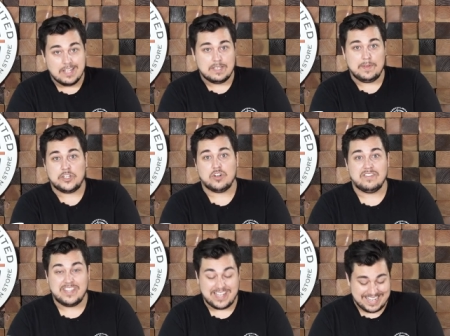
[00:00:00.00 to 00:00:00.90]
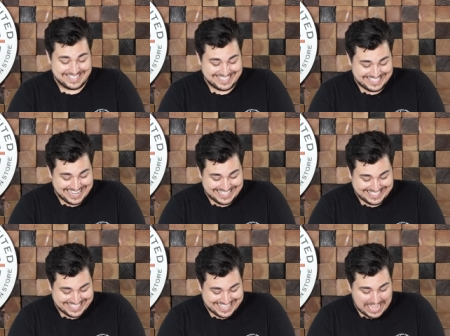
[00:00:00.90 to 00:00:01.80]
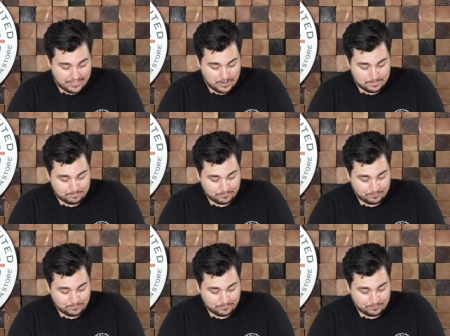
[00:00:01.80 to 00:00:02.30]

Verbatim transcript: to make sure everything kind of stays together.